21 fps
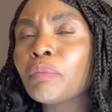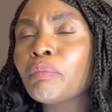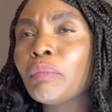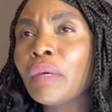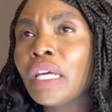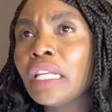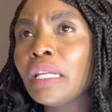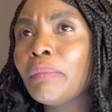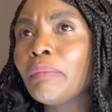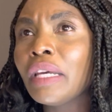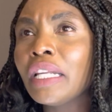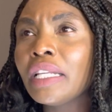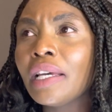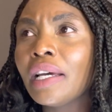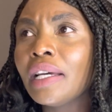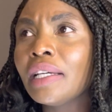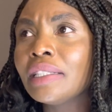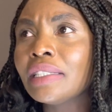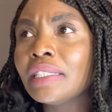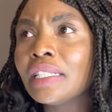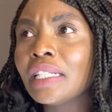many
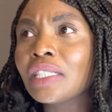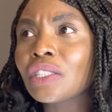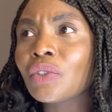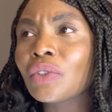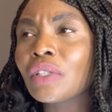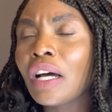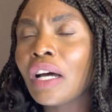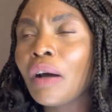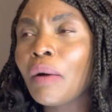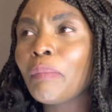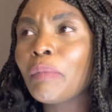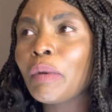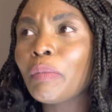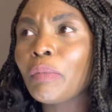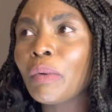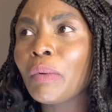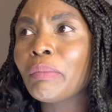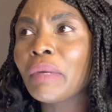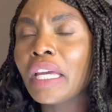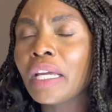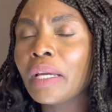ideas on how
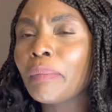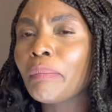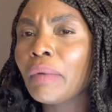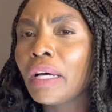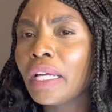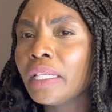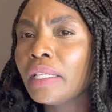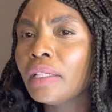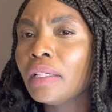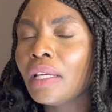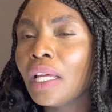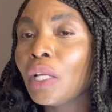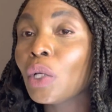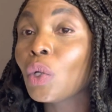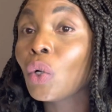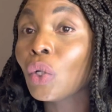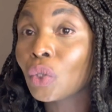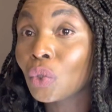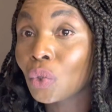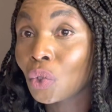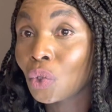people make money and
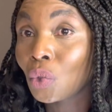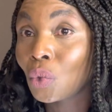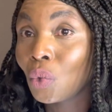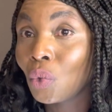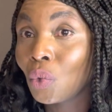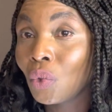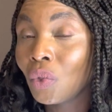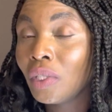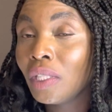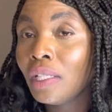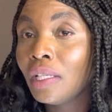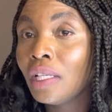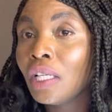go to school.